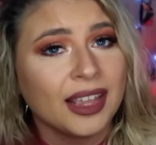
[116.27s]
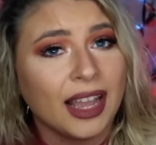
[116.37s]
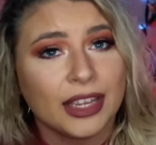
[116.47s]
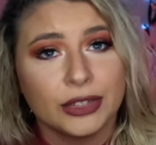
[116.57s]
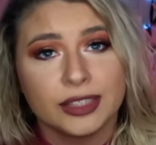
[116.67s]

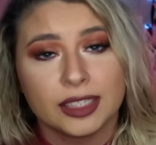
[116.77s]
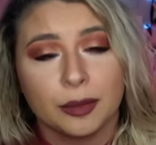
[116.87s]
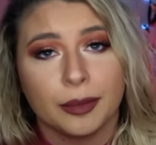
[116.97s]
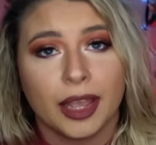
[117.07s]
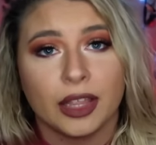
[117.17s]
I used some
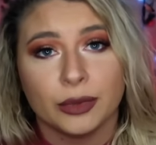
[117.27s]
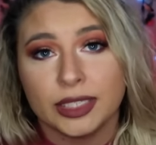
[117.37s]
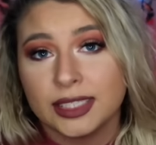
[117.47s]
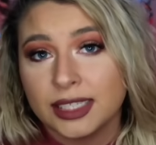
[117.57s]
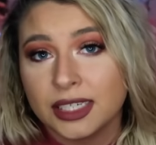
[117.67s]
of my
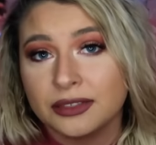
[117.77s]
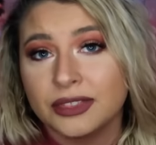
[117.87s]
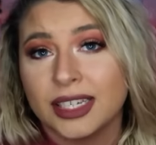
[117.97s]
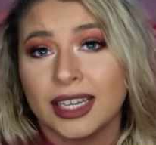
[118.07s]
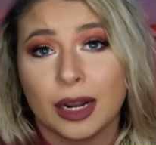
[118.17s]
Halloween stuff
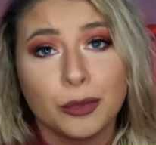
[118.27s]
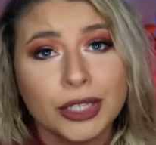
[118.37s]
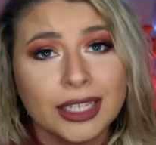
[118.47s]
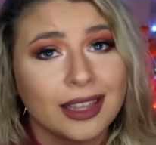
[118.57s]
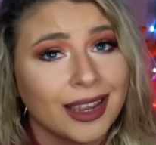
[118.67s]
and I'm
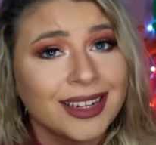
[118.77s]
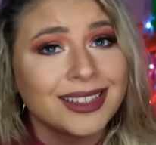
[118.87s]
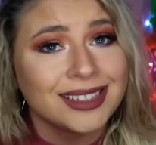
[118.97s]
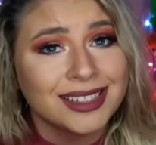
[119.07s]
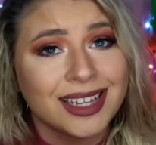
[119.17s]
really liking
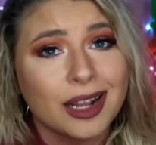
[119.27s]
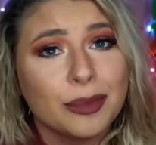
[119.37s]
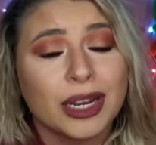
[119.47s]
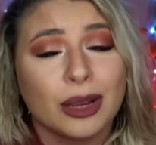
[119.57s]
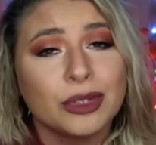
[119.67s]
this
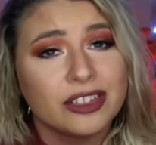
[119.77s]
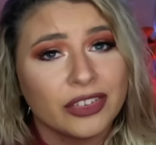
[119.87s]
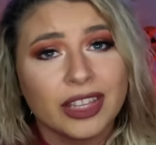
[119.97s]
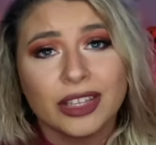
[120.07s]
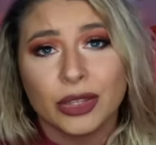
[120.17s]
setup and I was
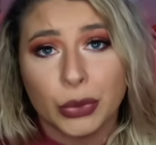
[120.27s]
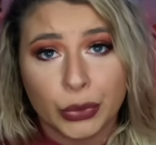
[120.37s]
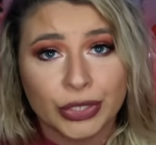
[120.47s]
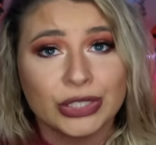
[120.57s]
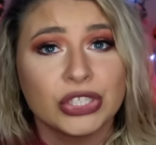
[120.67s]
feeling the
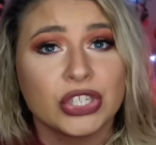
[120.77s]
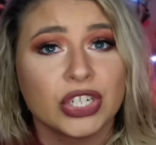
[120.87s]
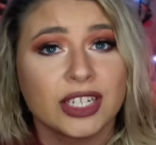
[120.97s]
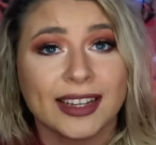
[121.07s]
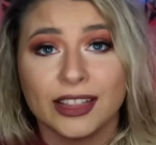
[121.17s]
orange
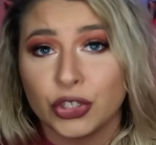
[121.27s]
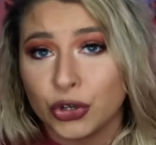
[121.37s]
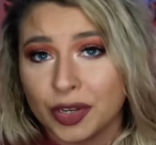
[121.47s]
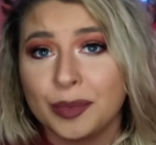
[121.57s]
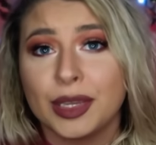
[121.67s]
and
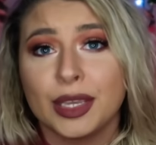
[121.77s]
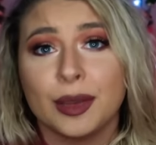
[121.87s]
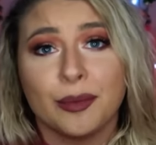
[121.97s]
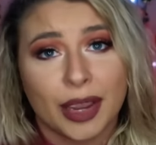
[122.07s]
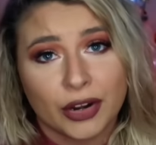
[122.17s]
creepy
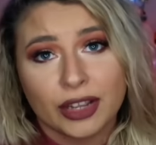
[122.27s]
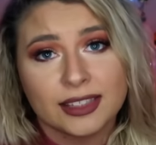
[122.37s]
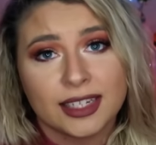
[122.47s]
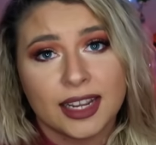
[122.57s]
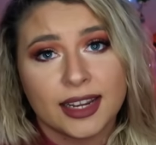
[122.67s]
background
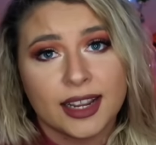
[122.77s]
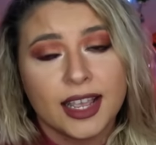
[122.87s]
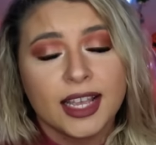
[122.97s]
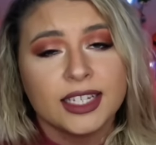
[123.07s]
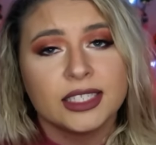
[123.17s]
today.
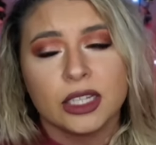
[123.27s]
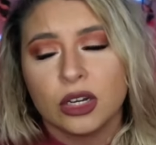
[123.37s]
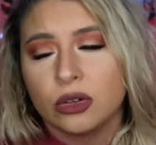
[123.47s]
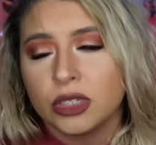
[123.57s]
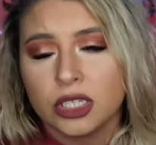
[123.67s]

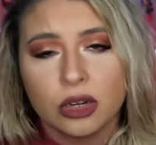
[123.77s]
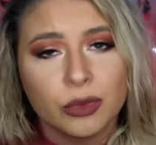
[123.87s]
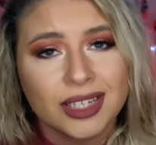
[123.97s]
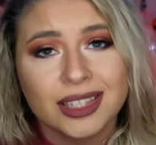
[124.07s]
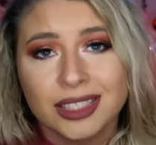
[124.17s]
So you know
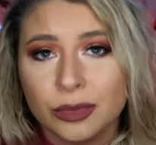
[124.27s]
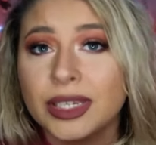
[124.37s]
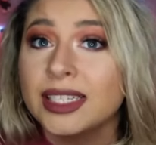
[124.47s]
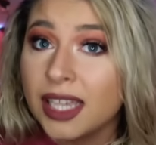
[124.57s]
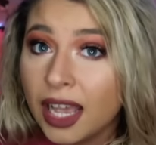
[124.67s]
what? This week it's